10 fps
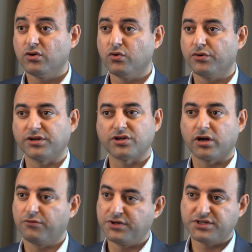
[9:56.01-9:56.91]
or
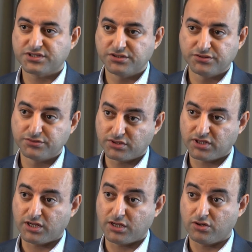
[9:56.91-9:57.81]
retire very soon,
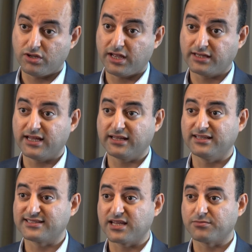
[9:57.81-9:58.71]
and at
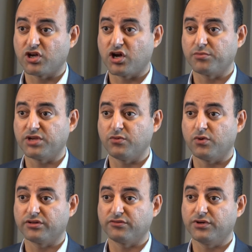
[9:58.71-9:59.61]
the same time they
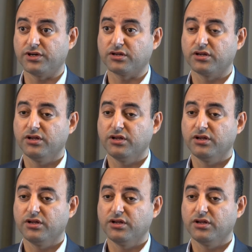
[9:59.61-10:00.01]
want a very,